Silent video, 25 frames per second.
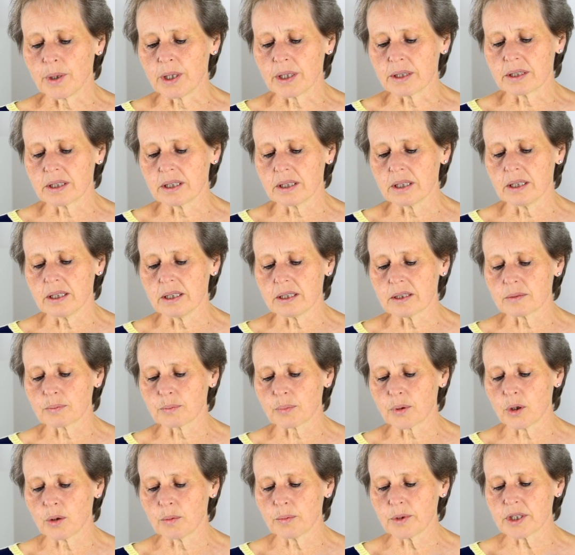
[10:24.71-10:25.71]
but
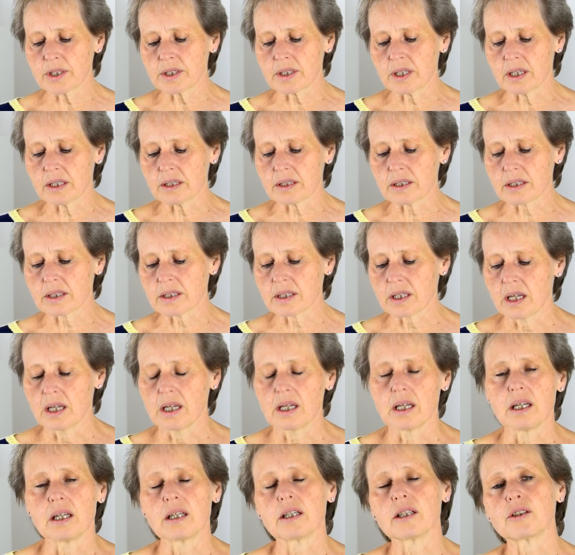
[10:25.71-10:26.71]
He's promised us
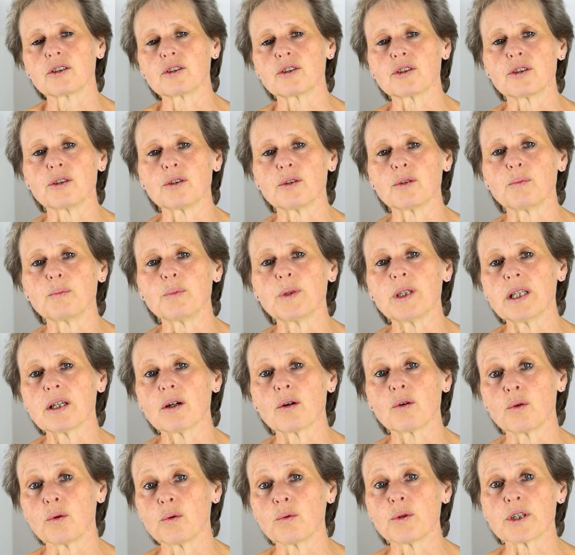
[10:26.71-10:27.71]
to
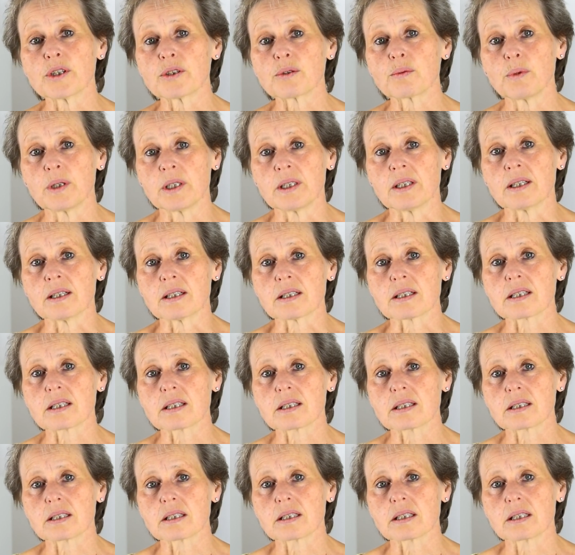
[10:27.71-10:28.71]
be always with
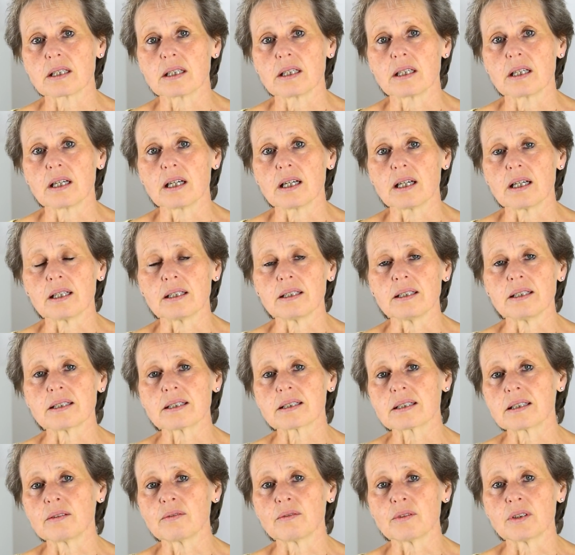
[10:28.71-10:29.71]
us, and
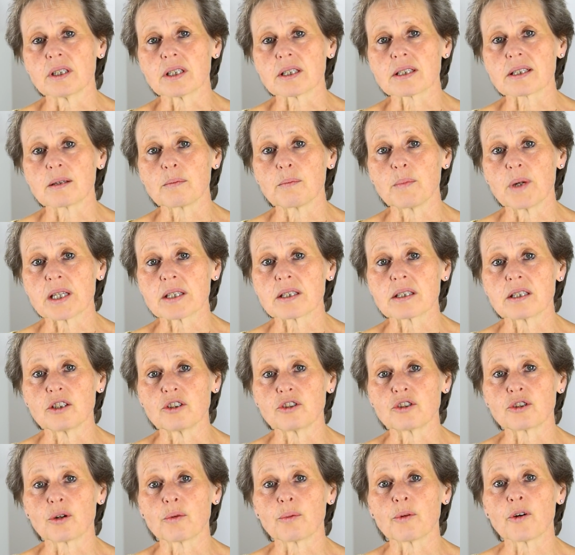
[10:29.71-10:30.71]
He's given us a
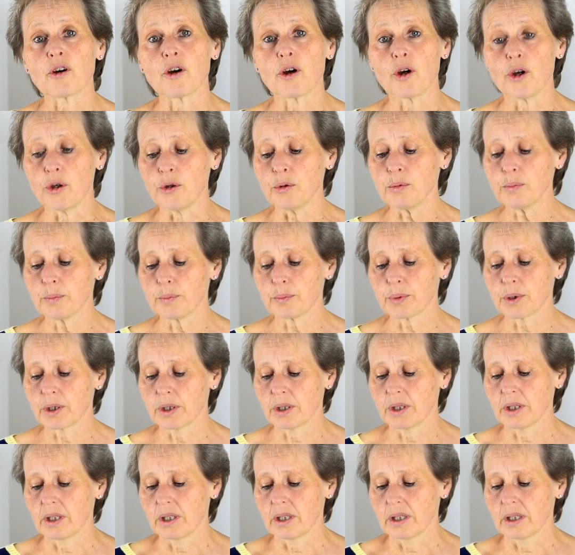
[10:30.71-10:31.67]
message of hope